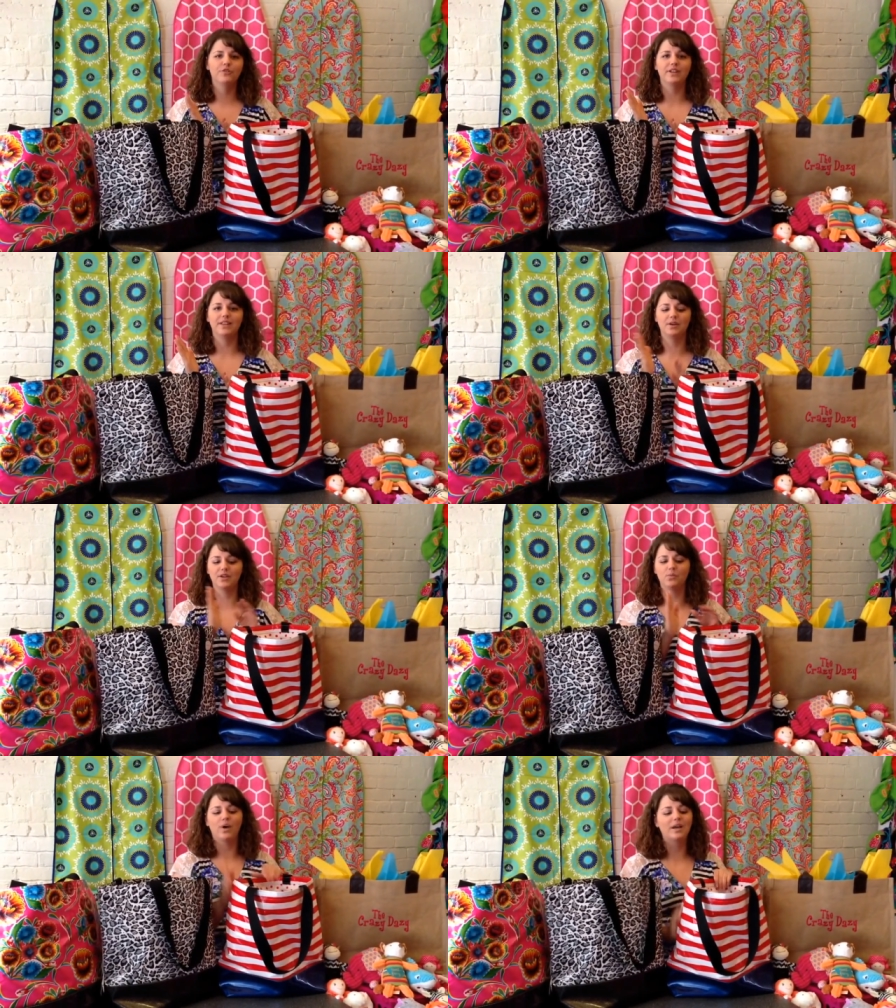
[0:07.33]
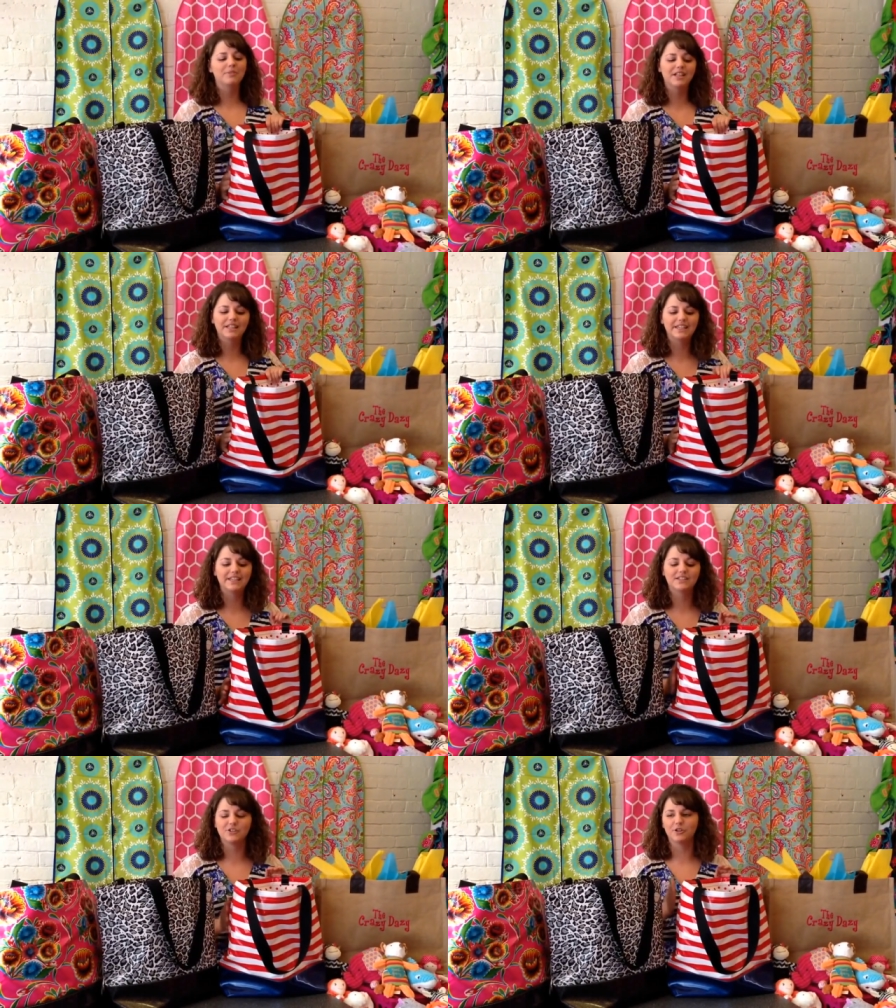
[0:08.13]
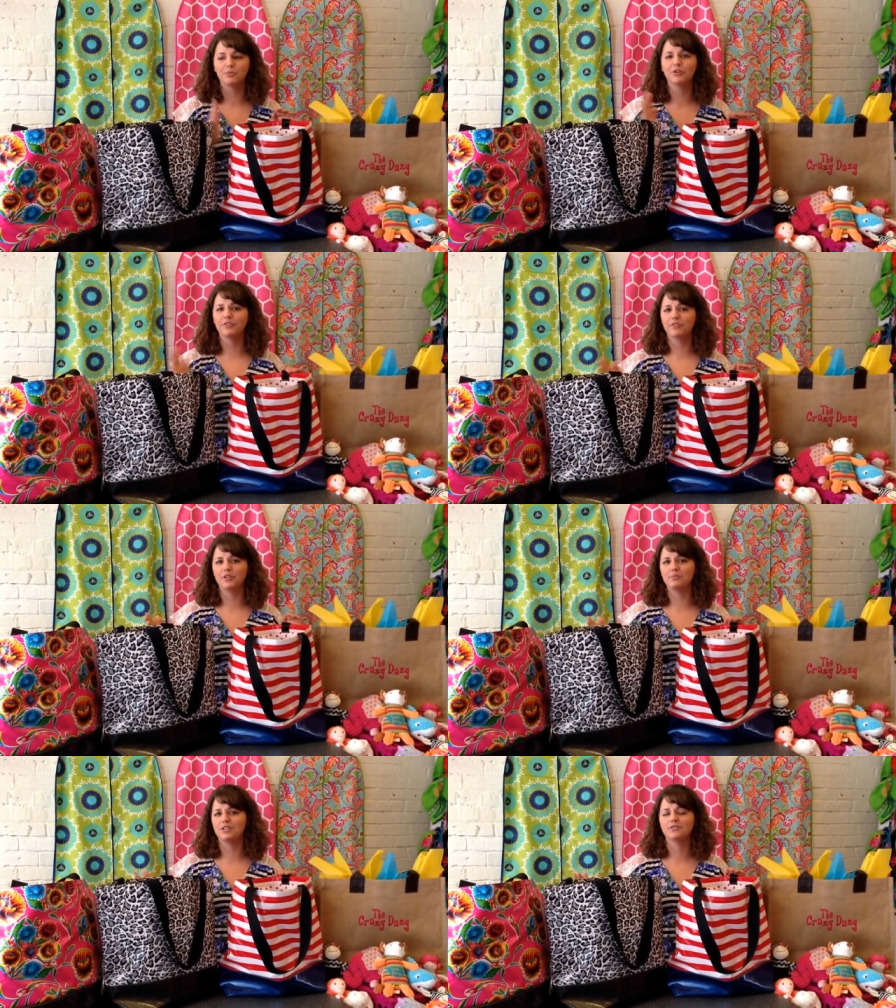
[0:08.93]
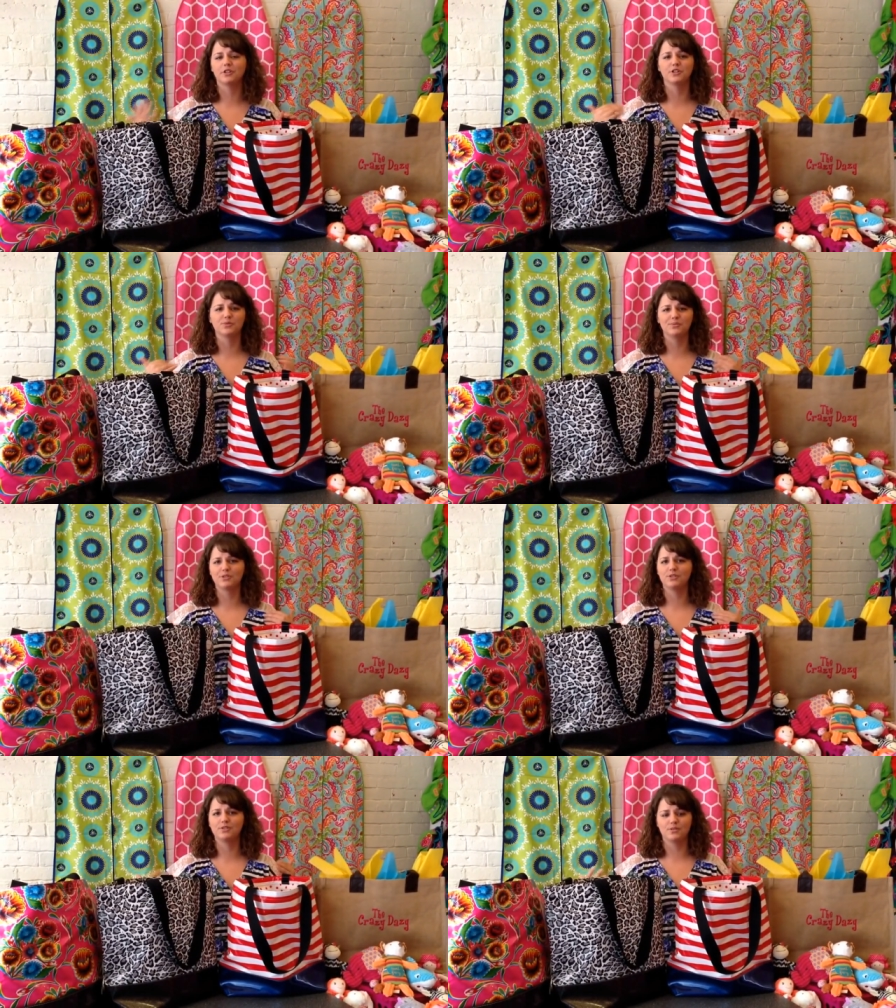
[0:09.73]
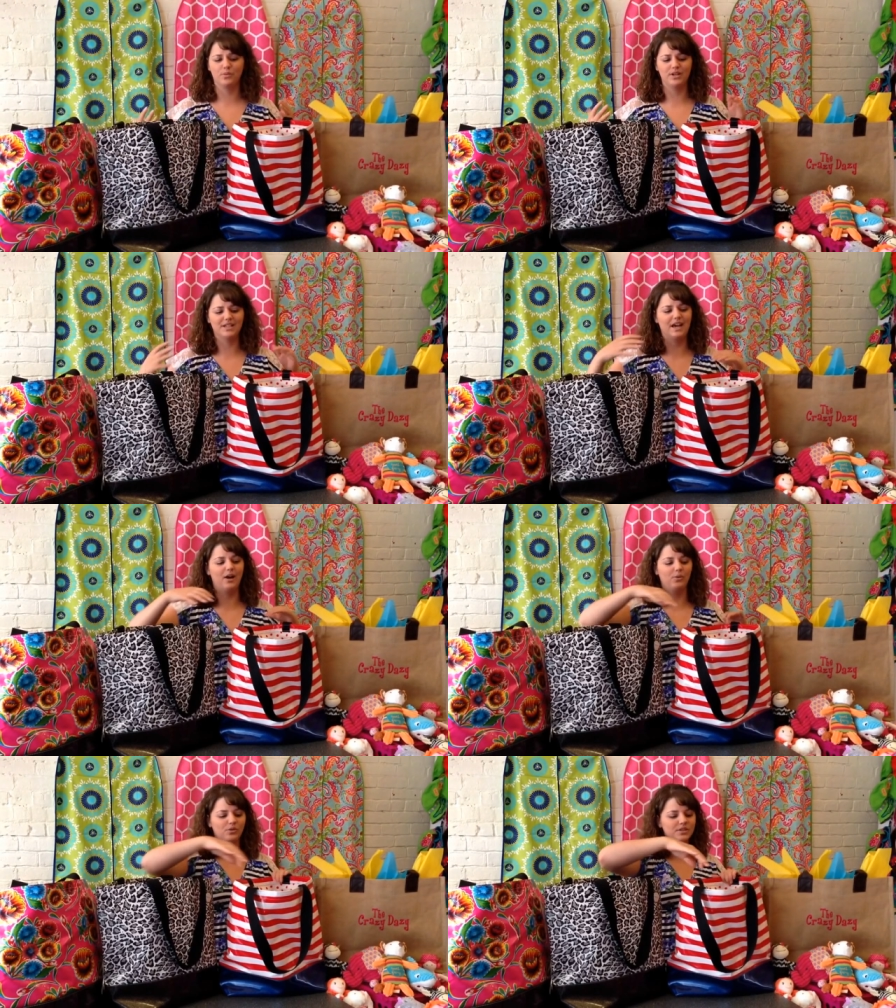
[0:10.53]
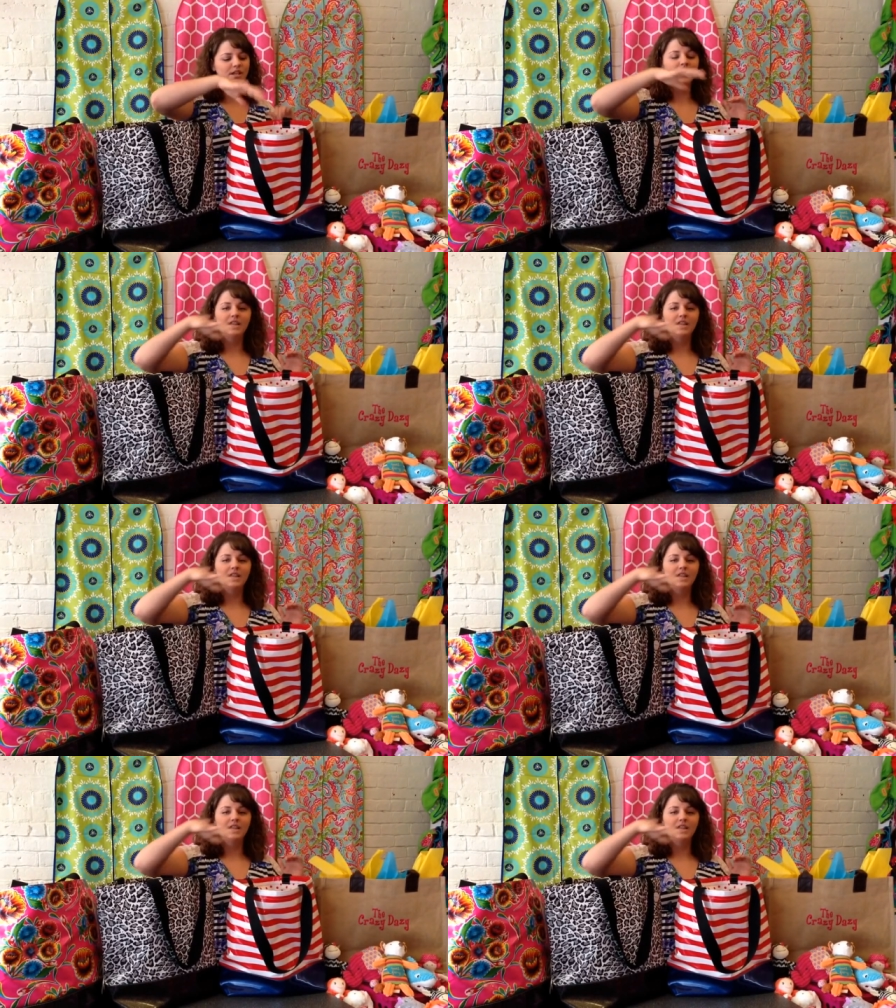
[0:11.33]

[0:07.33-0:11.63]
and they can wipe clean, so they're perfect for the beach for your swimsuits and wet towels.